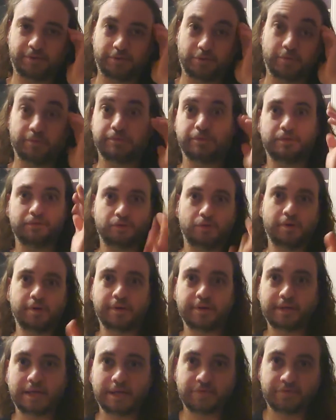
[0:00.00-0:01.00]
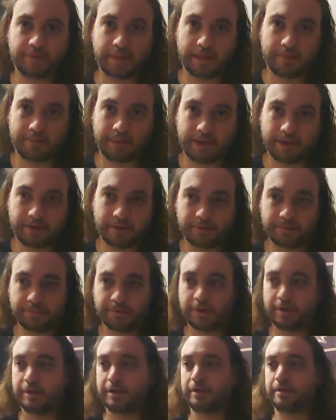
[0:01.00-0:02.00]
or Dawn of the Dead for that matter,
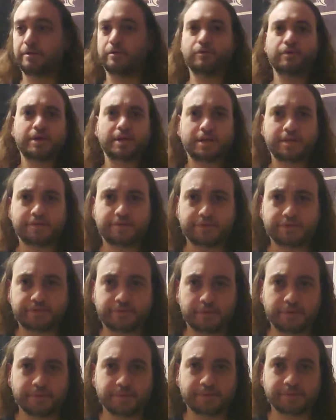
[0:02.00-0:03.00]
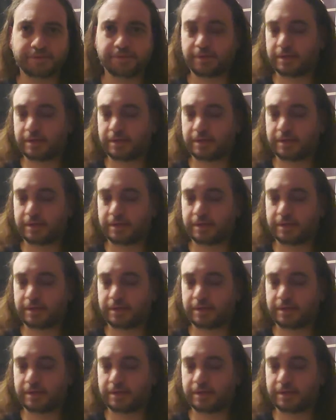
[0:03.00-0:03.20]
or any of his films.